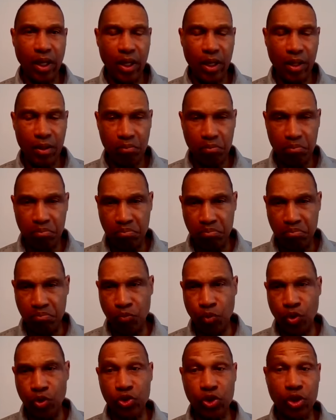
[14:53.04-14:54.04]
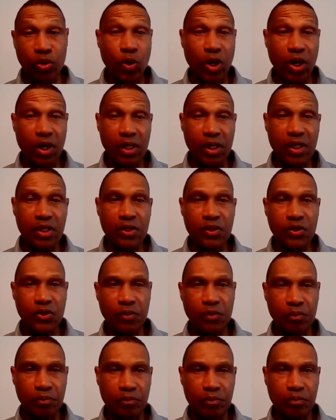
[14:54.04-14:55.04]
And we'll see where it
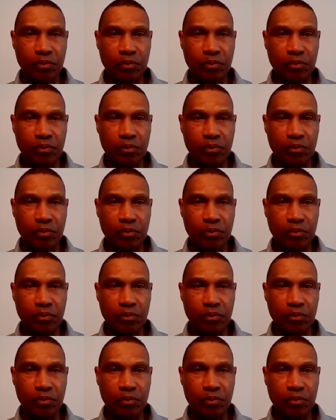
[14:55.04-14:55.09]
leads.